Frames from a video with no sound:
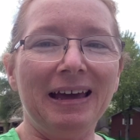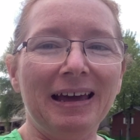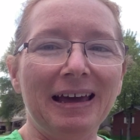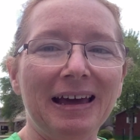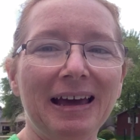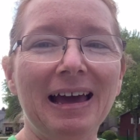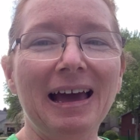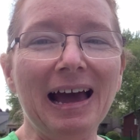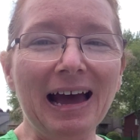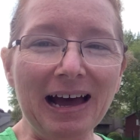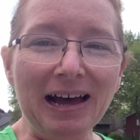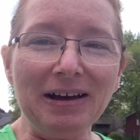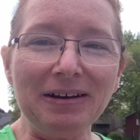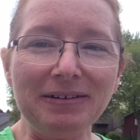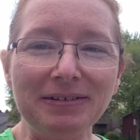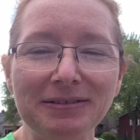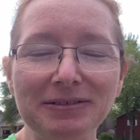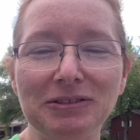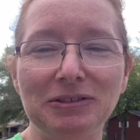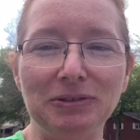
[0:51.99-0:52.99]

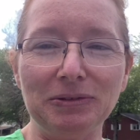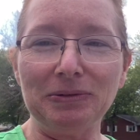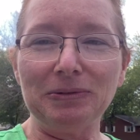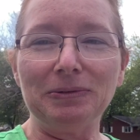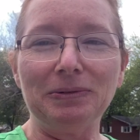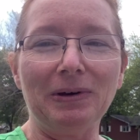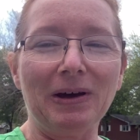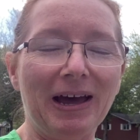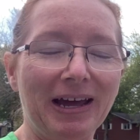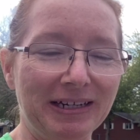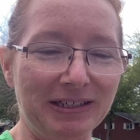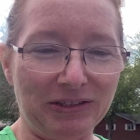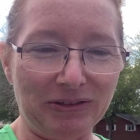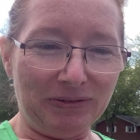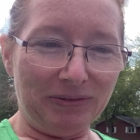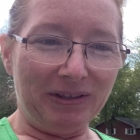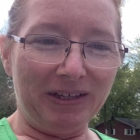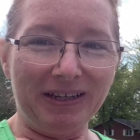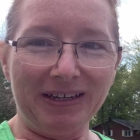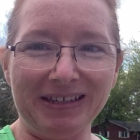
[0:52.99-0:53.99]
How do I do
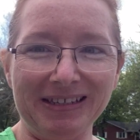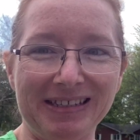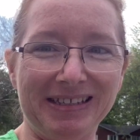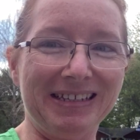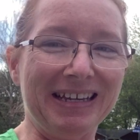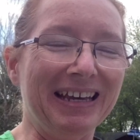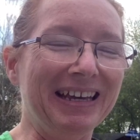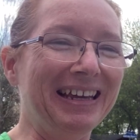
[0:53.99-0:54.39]
this?